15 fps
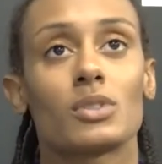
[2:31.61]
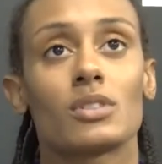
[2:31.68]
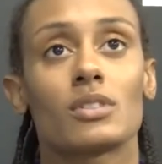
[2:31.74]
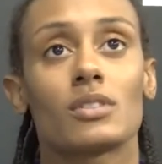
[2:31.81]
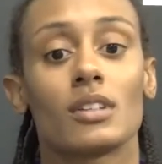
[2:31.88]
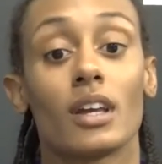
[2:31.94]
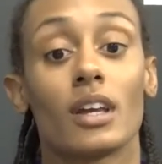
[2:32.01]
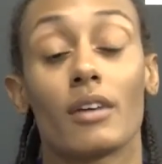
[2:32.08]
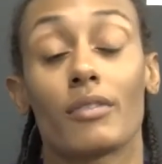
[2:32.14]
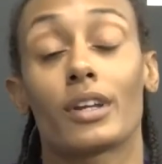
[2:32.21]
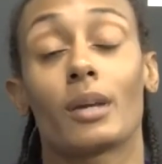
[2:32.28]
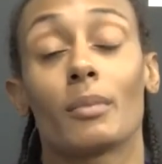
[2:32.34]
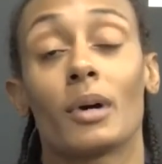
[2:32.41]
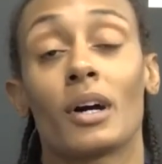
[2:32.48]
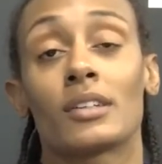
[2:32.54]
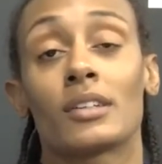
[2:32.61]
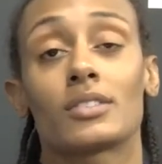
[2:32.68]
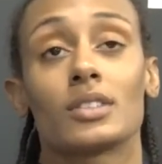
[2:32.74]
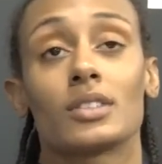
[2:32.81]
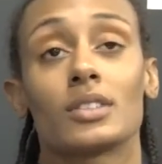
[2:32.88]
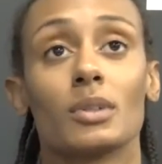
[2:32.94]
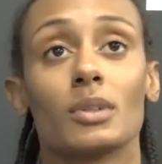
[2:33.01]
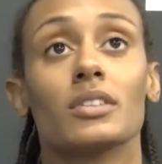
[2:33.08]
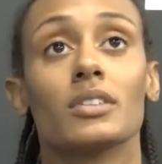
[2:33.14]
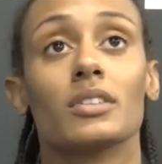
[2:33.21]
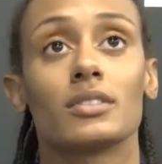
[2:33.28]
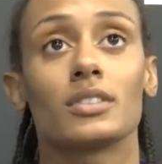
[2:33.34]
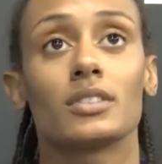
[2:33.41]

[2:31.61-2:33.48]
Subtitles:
every game, honestly, but you know.